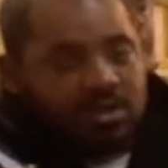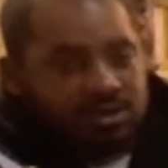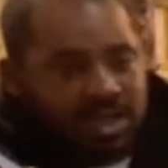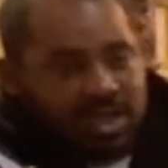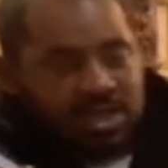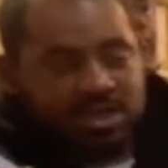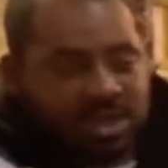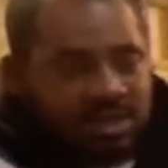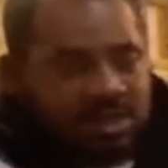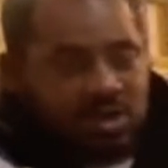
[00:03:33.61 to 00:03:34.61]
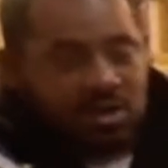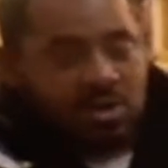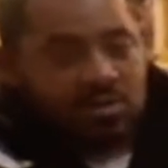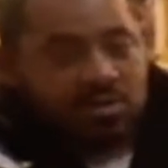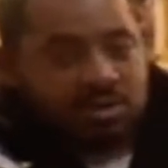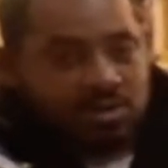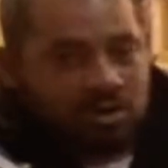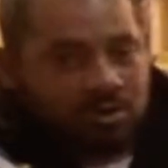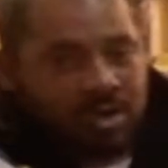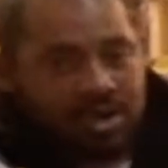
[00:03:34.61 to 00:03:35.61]
You know, taking your daily herbs, you
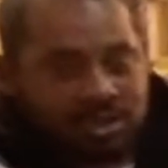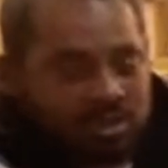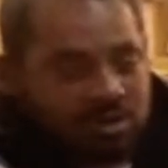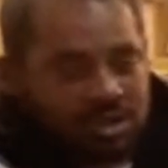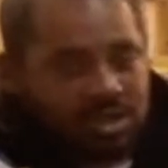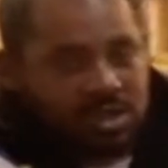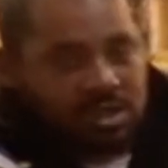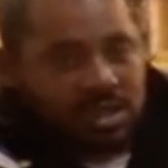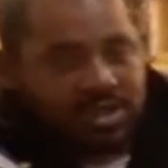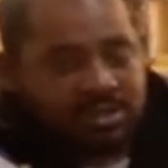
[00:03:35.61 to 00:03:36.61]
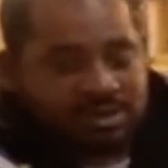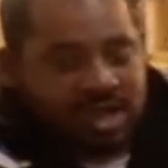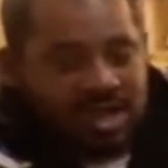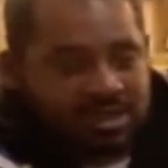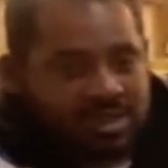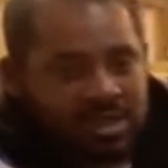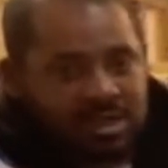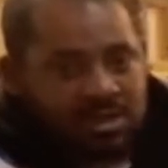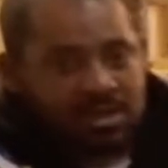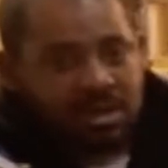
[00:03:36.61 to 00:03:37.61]
know, making sure you're getting your exercising
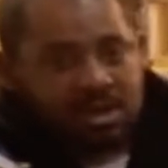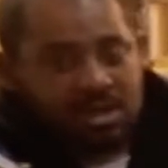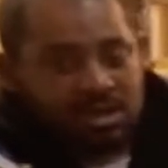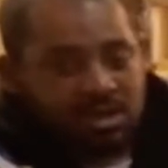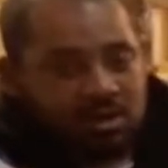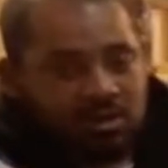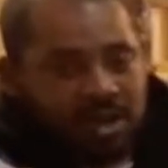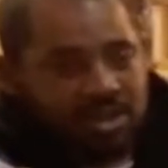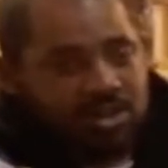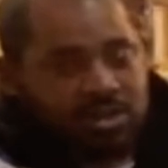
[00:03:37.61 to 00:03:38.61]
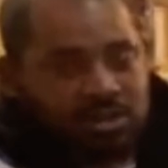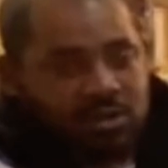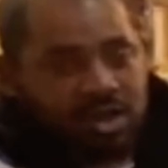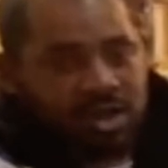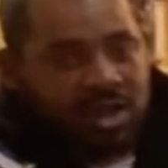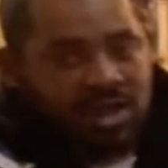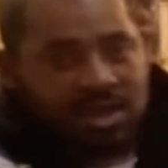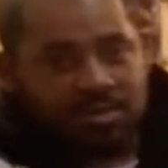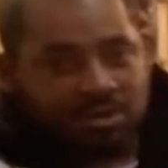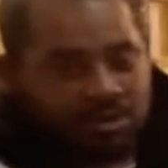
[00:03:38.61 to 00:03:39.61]
in, you know, you make sure you ain't
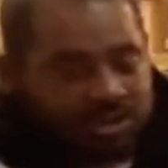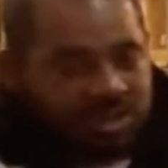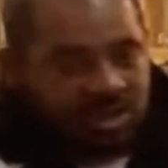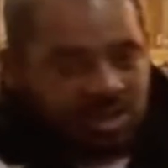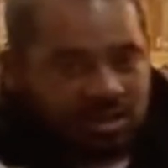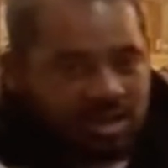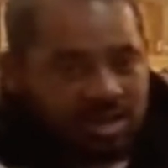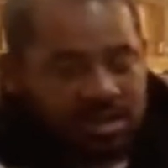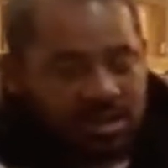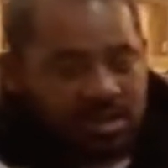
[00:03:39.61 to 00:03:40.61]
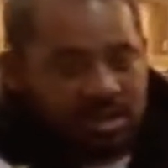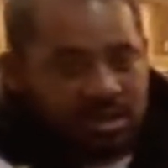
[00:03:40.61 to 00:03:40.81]
eating that bullshit all day.